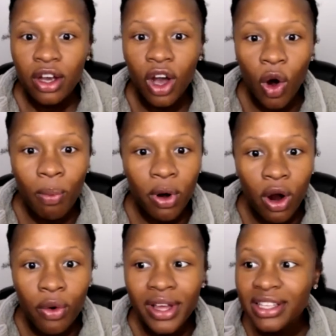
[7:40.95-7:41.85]

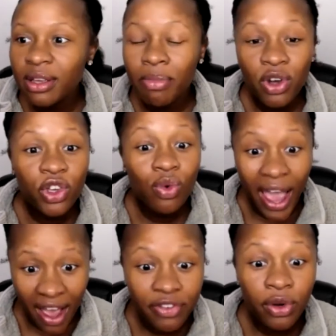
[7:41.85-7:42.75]
GoPro is a book you
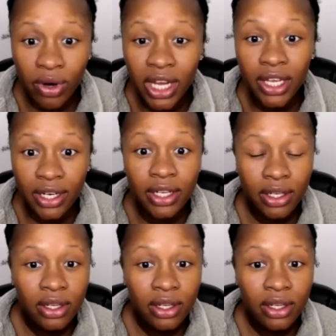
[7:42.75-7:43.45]
have to read.